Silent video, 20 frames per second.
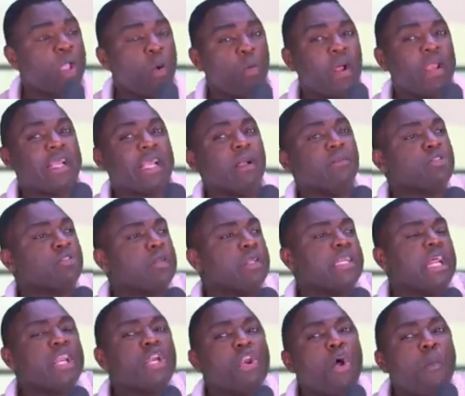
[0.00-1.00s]
When it comes to
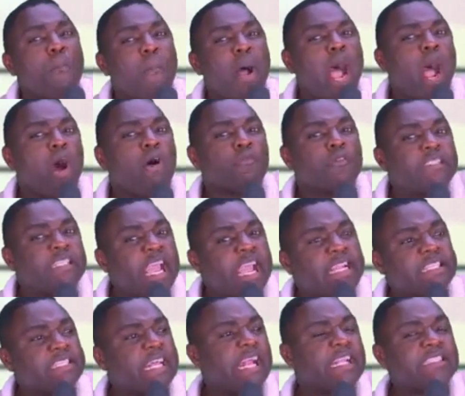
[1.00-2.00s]
the number of days